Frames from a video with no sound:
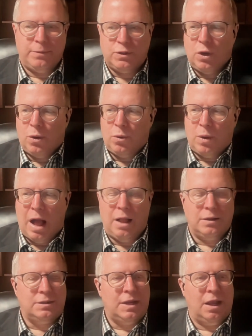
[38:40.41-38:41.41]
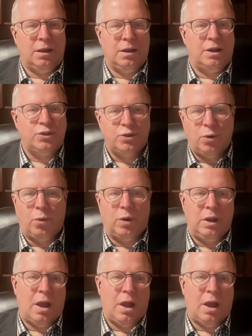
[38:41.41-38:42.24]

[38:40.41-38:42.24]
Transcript: So I'll tell a story.